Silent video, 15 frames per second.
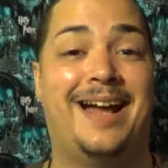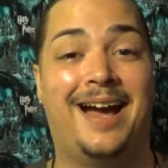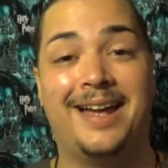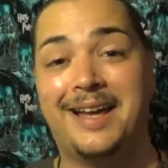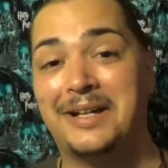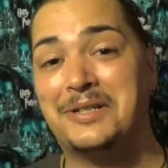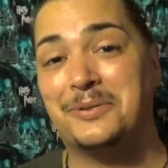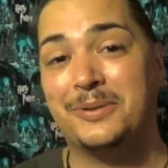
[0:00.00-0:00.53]
I
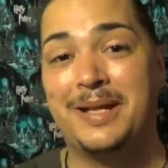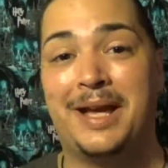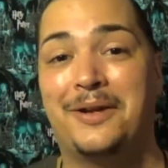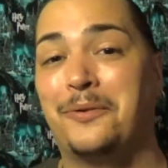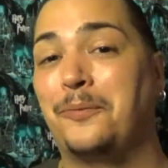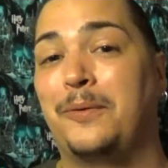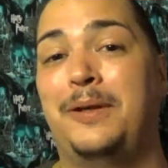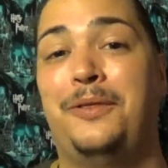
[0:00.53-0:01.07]
actually had
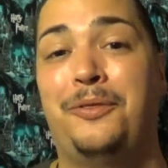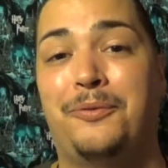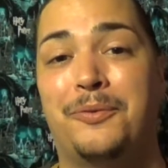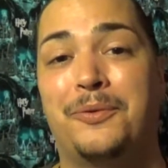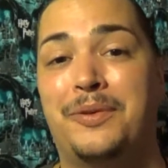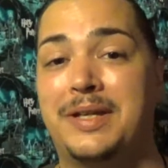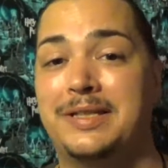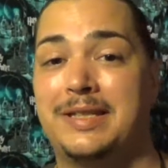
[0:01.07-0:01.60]
to read
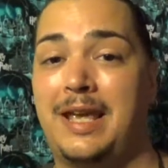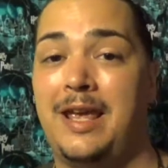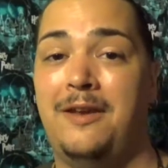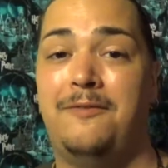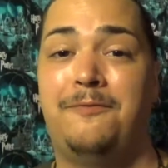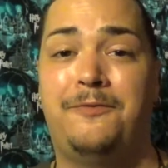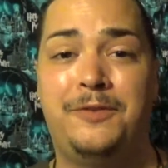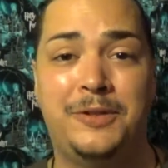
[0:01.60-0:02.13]
through this a
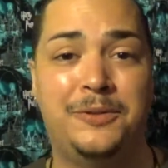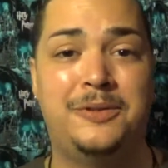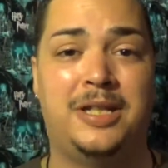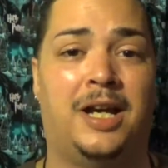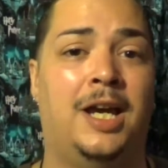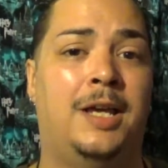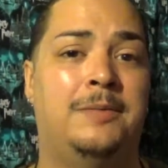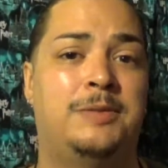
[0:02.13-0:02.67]
few
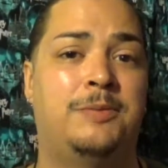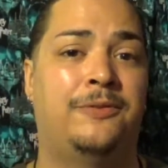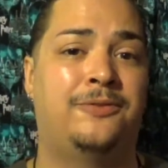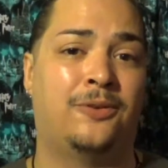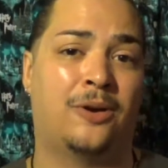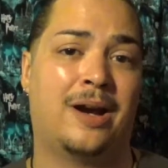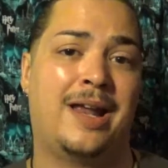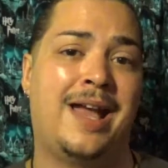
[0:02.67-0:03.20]
times
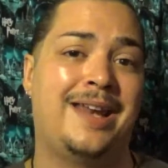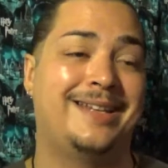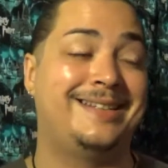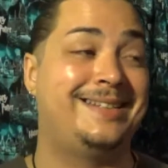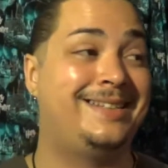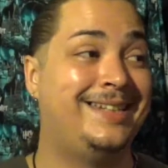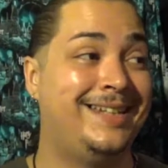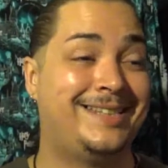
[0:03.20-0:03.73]
before I had a
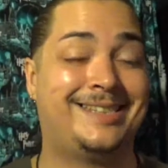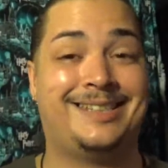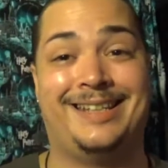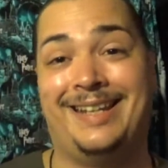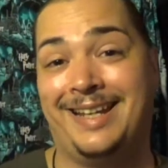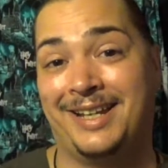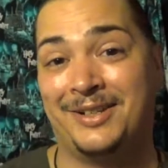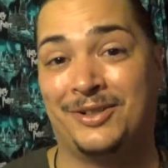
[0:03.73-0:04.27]
decent
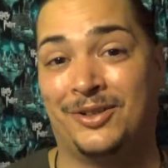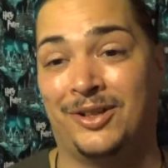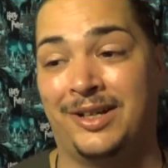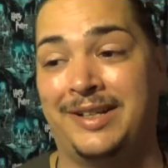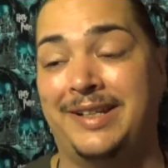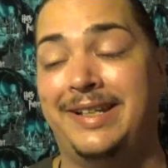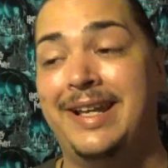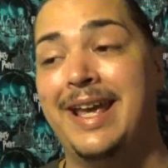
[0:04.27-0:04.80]
handle on
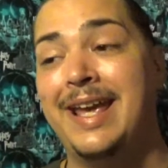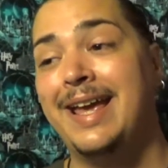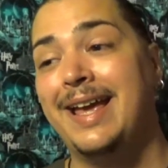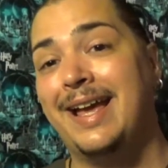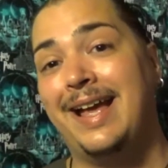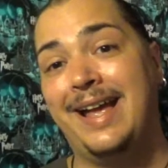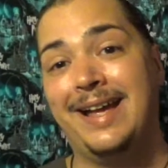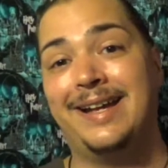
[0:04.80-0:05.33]
it,
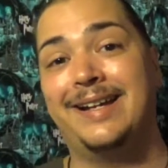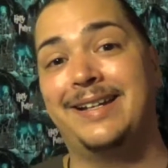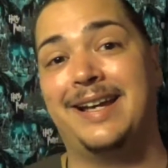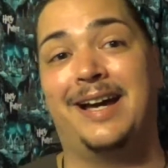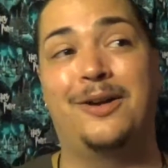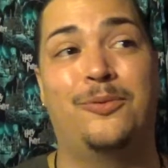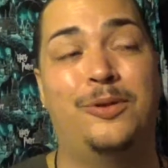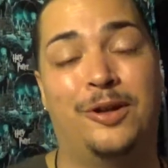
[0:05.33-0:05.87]
and
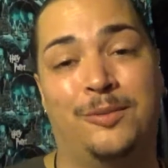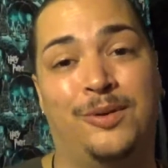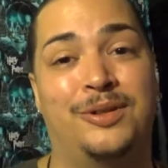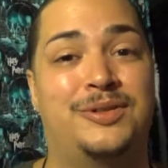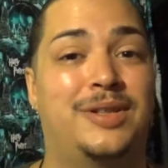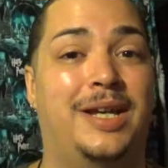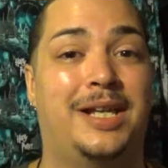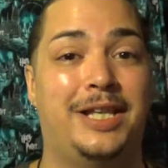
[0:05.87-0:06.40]
I will
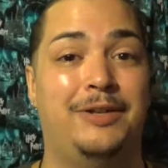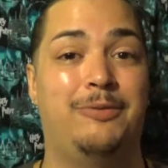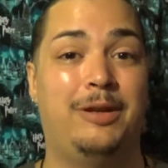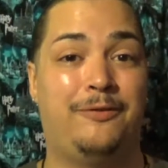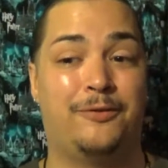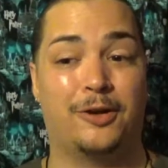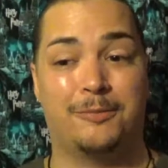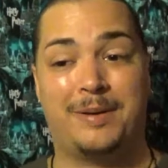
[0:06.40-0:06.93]
most likely
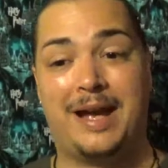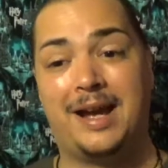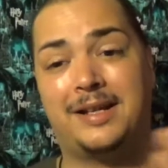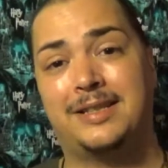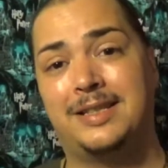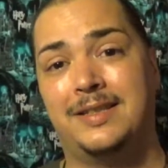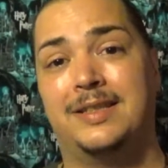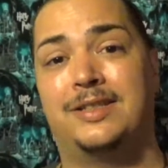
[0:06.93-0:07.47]
refer back
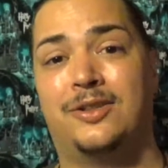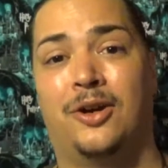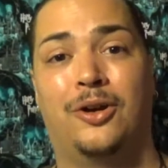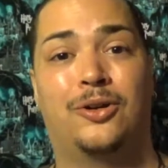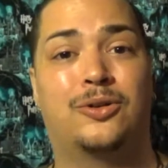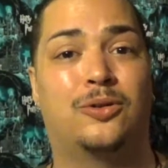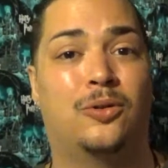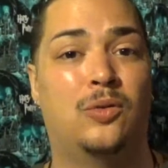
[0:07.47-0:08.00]
to this
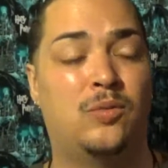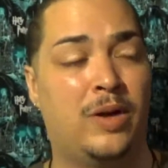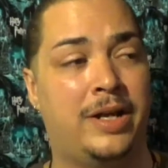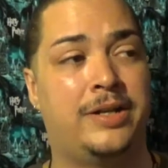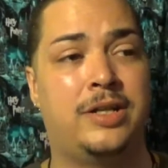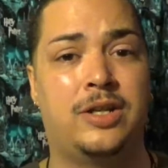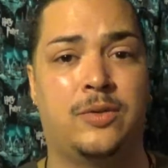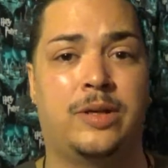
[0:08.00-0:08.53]
article
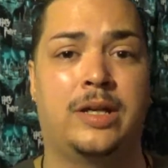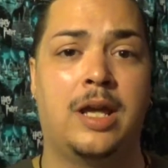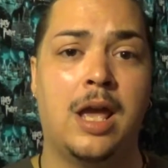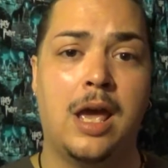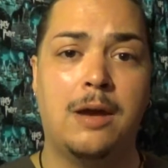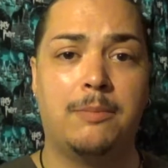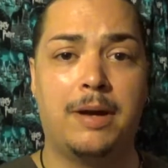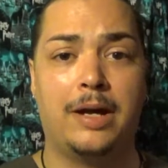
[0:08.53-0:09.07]
when doing
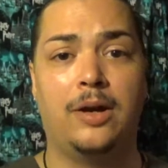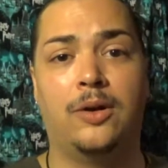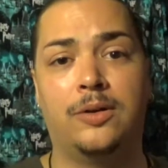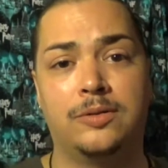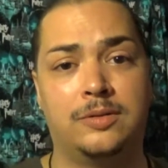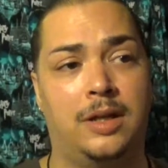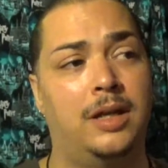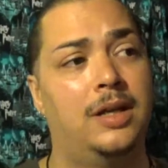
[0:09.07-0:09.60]
my
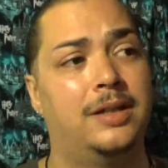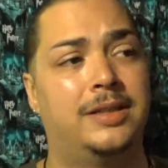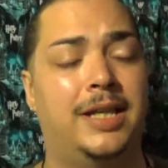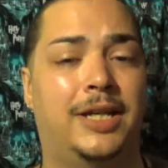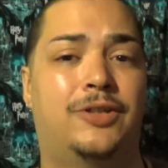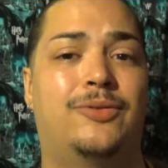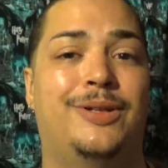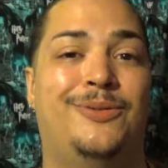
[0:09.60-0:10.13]
own
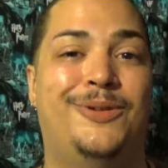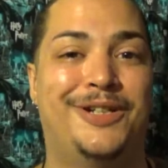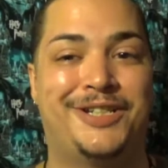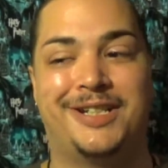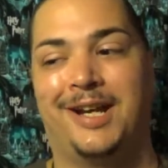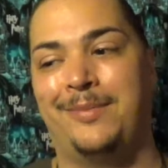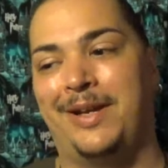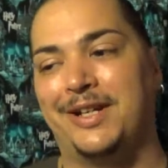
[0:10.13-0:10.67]
tech tree,
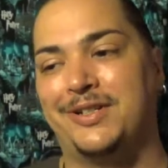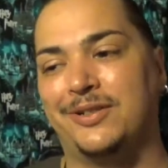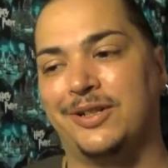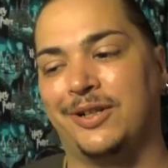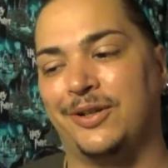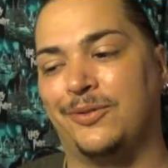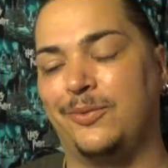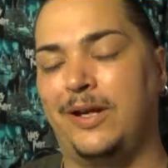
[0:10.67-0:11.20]
which I'm actually
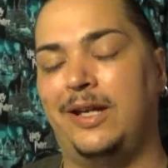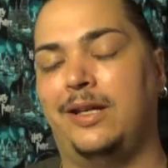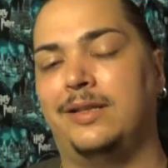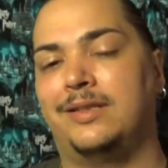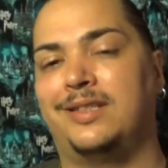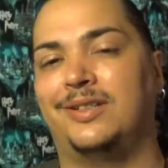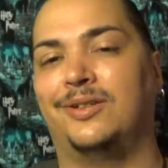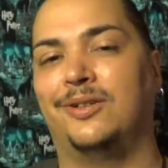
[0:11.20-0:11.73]
going to wait
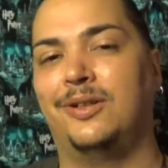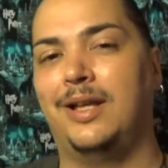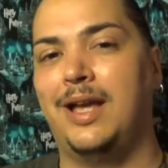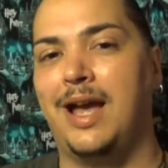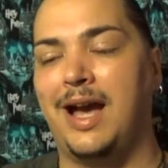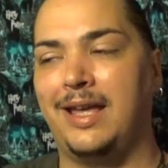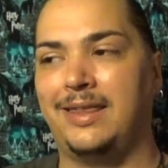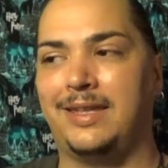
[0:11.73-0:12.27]
until,
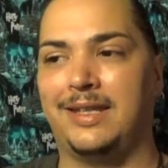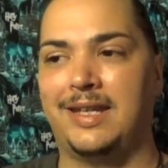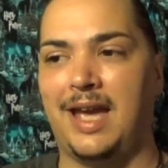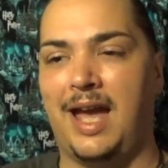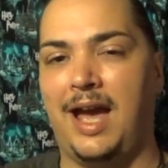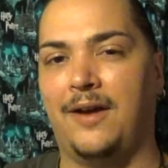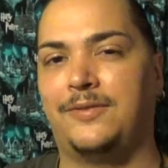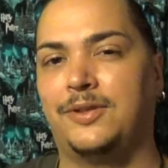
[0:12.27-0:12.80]
I think,
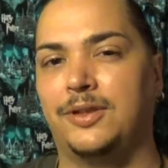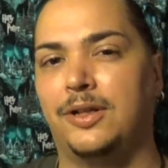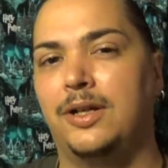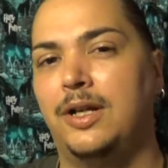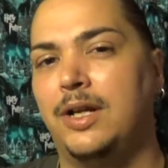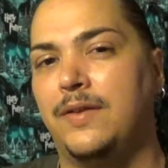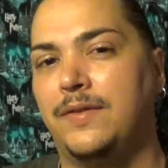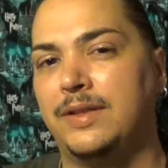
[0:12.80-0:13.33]
after
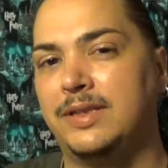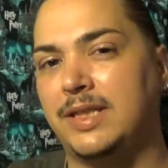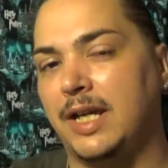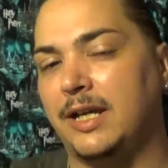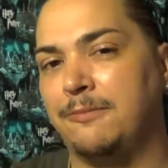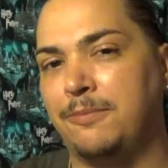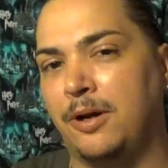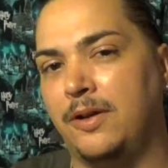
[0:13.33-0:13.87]
the
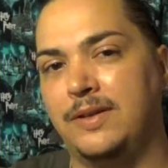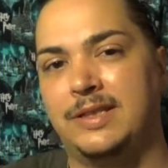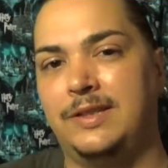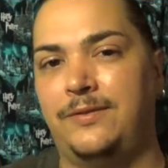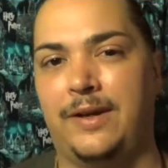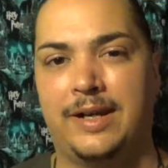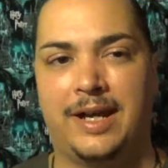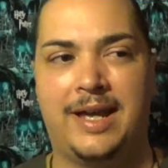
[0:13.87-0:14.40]
second part of this
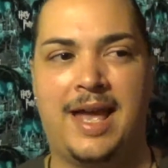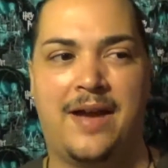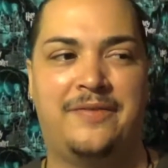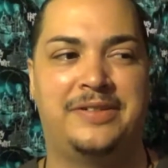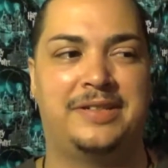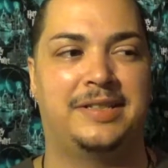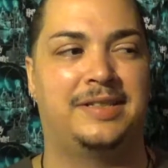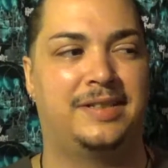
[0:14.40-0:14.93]
event. I
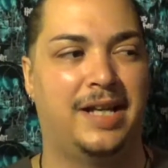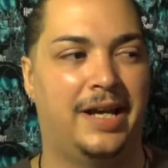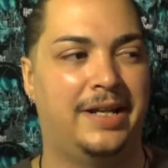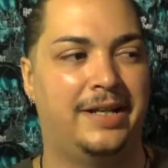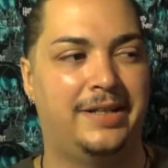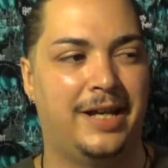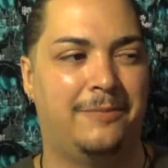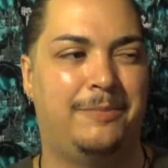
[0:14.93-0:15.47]
haven't
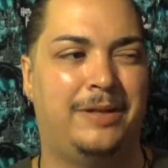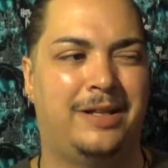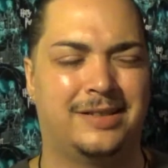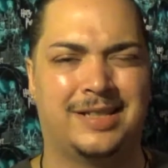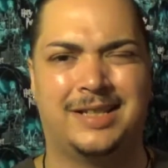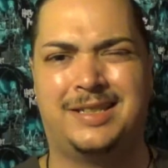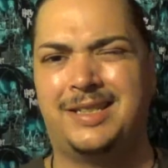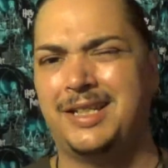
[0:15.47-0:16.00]
decided yet,
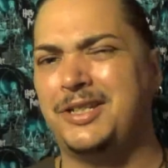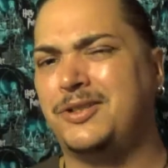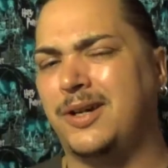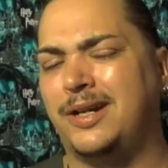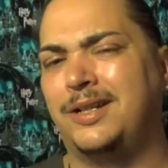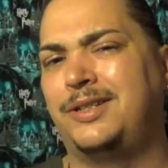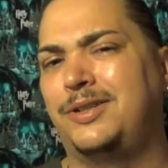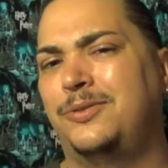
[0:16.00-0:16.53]
because I did
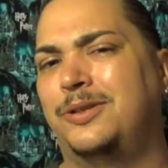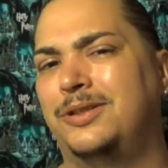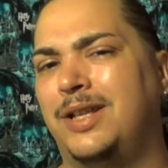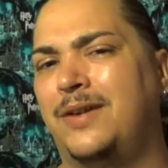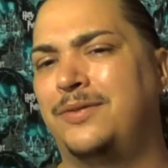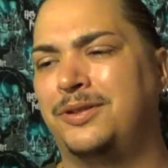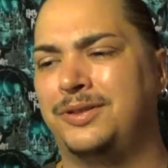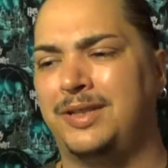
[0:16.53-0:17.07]
try to do a
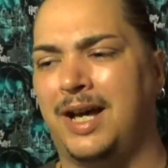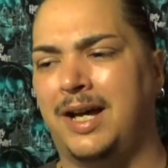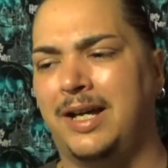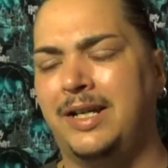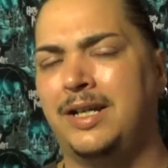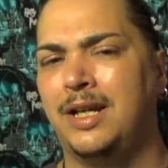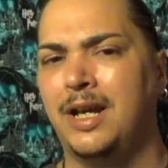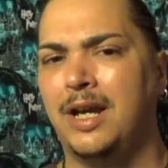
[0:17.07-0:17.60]
level
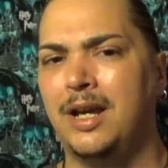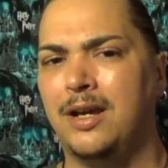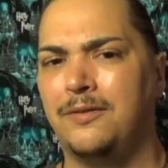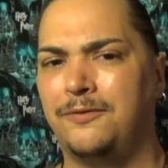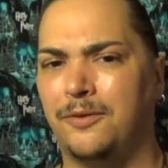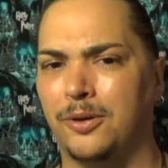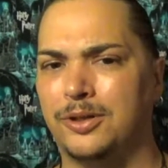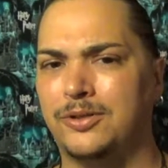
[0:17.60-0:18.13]
9
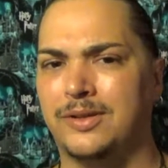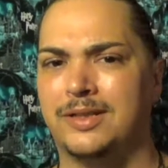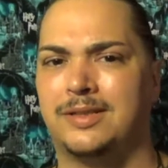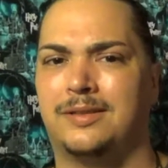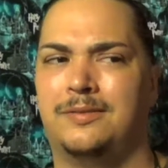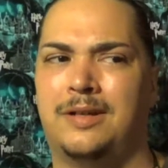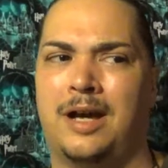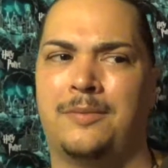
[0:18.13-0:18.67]

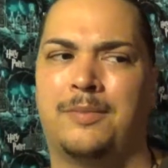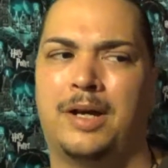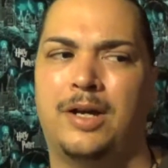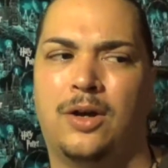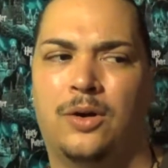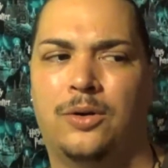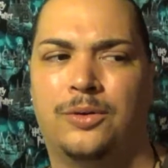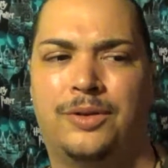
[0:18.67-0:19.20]
fortress on my
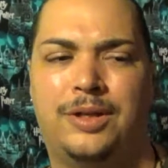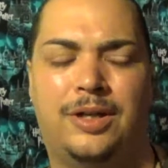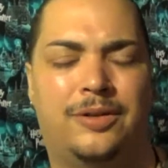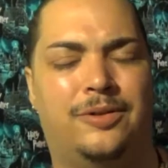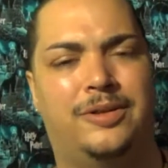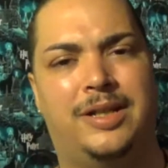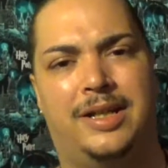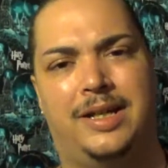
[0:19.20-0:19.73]
own the
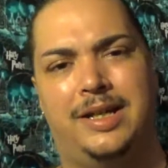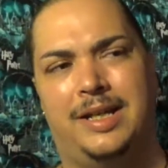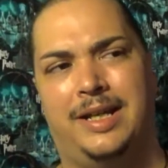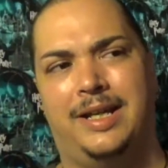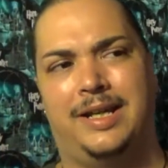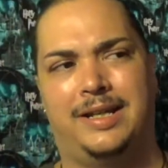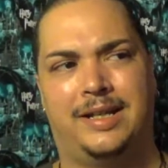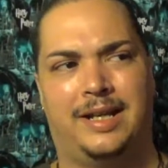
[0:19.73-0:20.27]
other day,
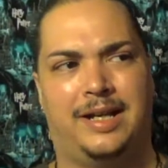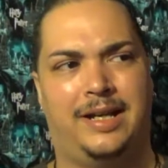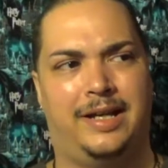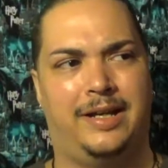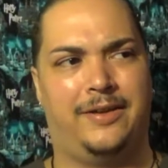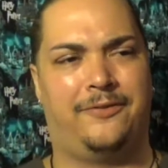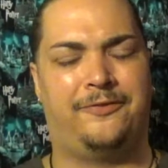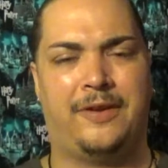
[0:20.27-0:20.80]
and
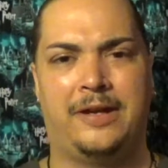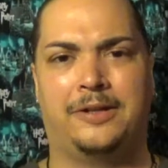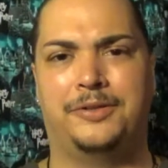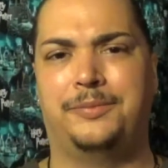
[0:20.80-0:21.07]
I failed